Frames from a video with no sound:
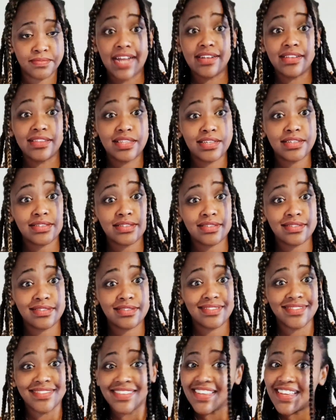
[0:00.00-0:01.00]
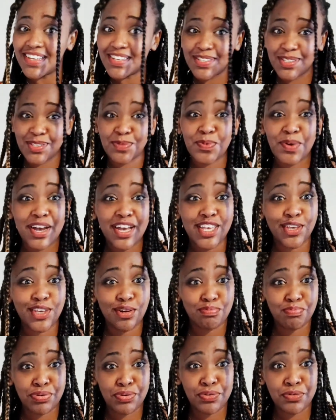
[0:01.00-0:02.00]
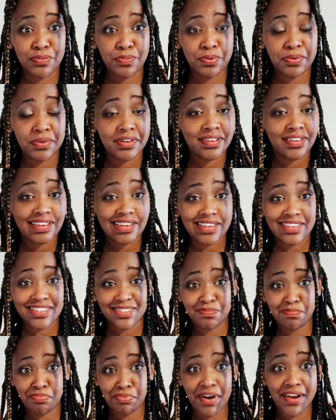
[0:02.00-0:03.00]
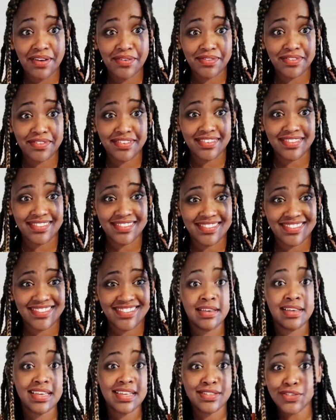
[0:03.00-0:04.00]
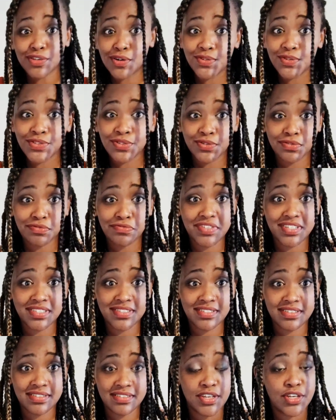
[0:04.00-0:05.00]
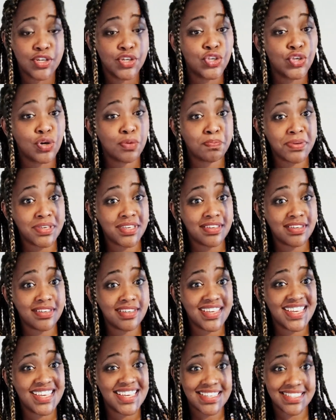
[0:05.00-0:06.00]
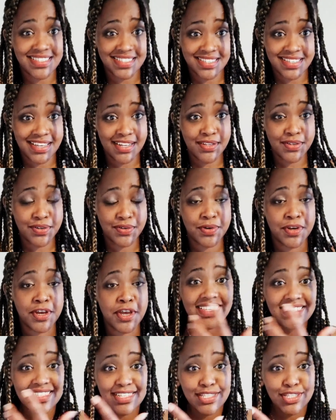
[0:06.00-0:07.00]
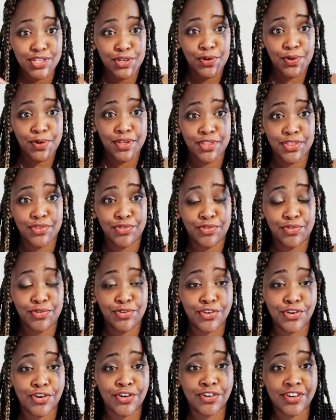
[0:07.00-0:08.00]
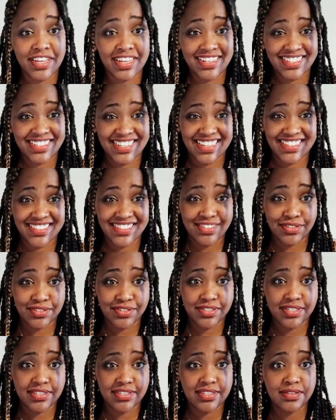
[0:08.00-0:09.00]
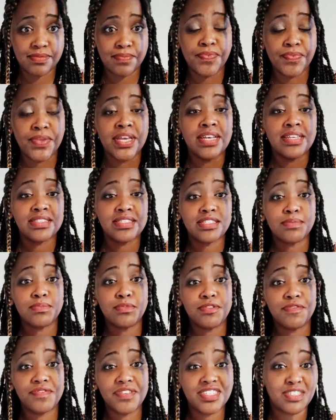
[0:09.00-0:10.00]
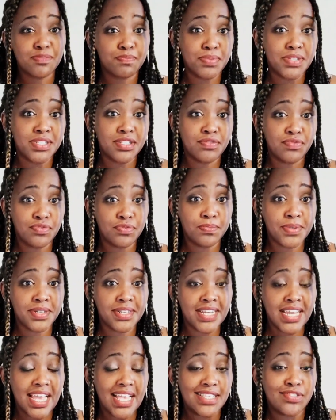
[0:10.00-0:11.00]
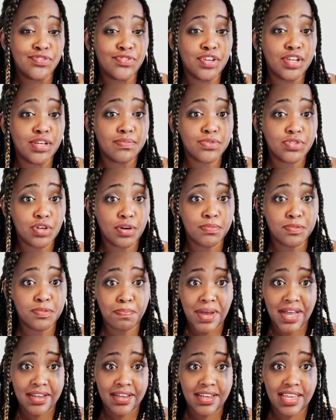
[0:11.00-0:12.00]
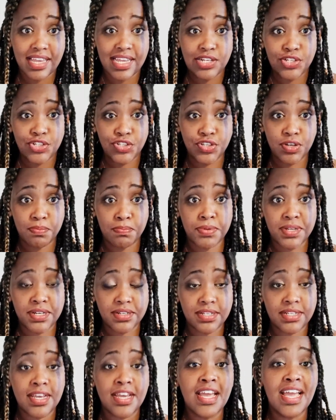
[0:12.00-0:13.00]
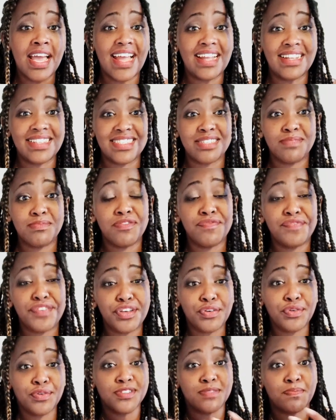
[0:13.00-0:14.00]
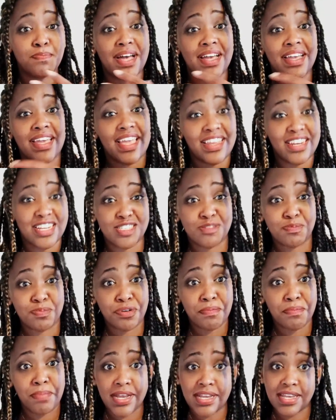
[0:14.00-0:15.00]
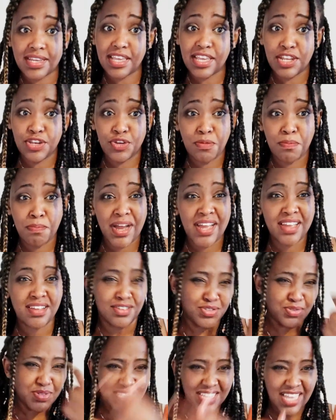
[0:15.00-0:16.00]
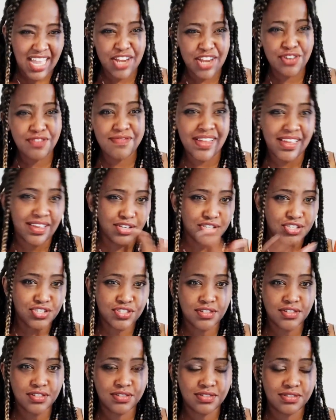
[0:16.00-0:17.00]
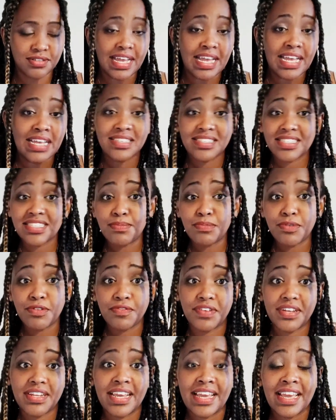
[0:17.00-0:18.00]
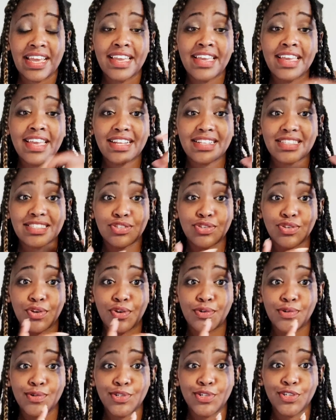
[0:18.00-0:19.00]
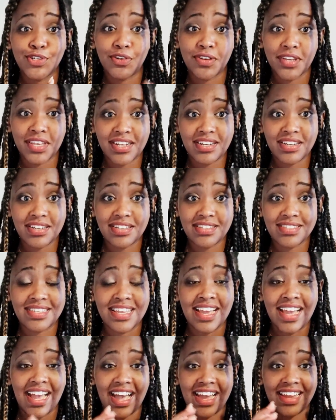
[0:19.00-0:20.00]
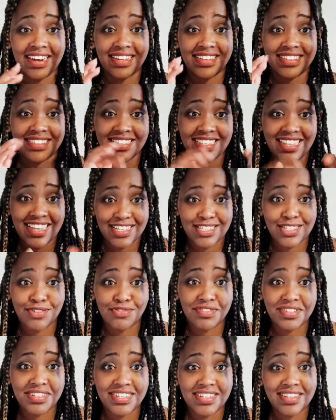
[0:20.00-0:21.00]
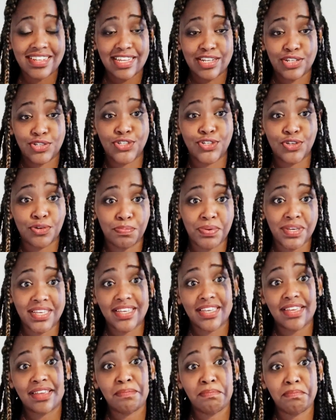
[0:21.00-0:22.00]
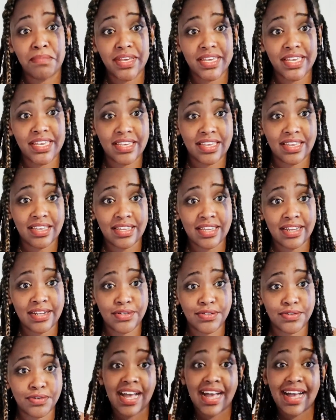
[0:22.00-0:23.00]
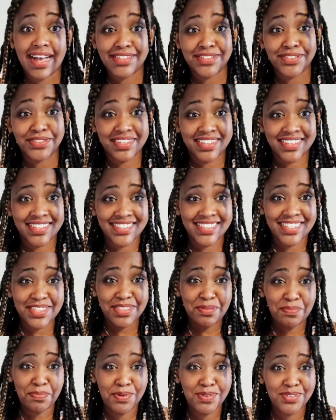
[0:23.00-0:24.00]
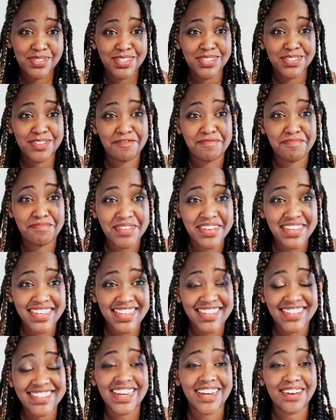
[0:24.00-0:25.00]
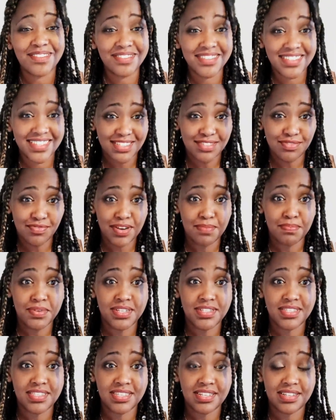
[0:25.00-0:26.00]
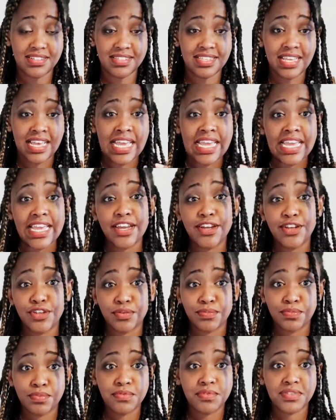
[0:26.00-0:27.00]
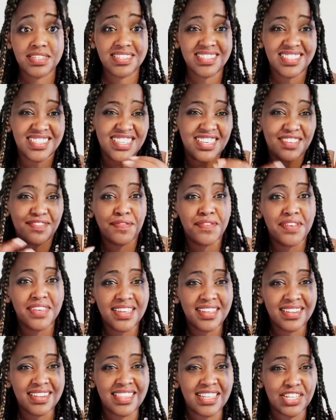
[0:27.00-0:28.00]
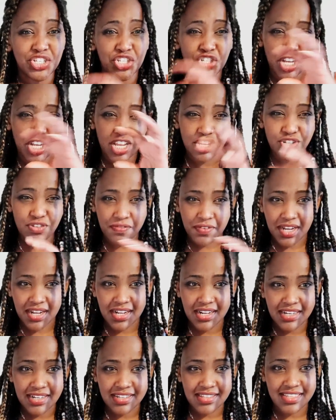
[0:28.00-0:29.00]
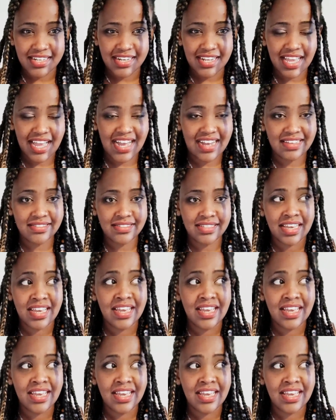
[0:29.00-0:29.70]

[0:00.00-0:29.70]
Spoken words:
And this is why your poop is brown. It's also the reason your pee is yellow. As it's going through your intestinal system, some of this bilirubin is reabsorbed back into your blood, and some of it goes back and it's put back in your bile. So it's kind of like a circle. Some of it gets to go to your kidneys and it's excreted into your pee, making it yellow. As you can see, the process of breaking down these red blood cells in your bruises, giving it the change of color that it has,